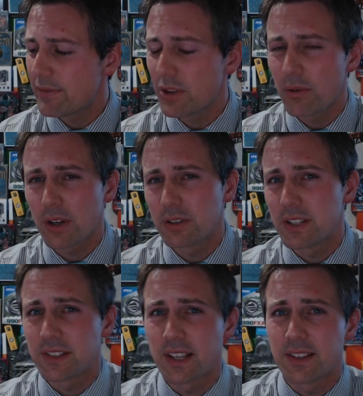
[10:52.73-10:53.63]
even though
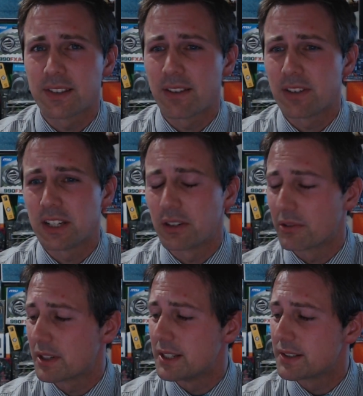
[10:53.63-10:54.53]
it only said
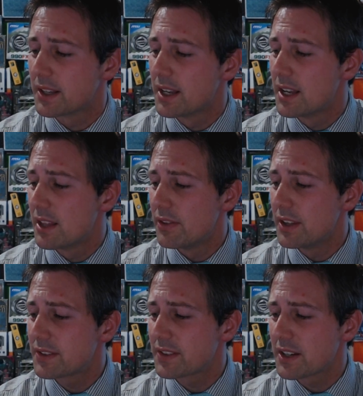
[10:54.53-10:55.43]
70 degrees,
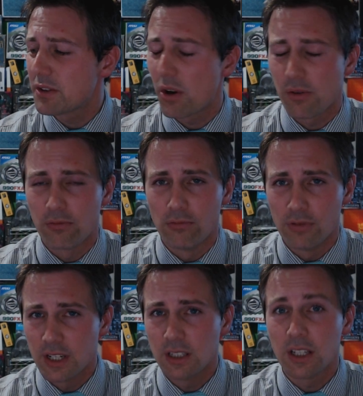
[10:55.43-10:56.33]
this thing got
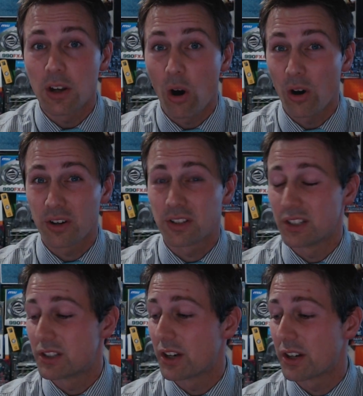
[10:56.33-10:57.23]
really
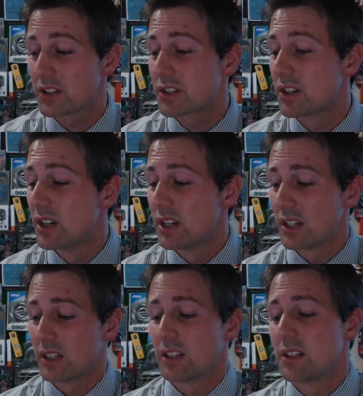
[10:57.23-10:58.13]
hot to touch.
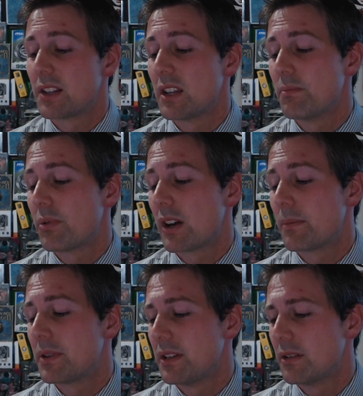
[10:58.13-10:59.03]
Uh, this heat
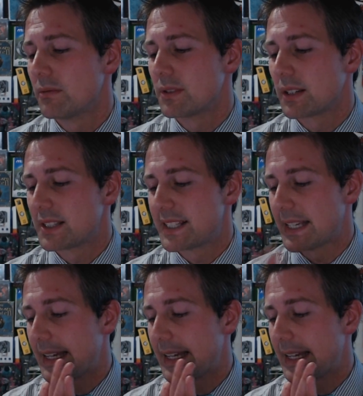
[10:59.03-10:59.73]
pipe here was like,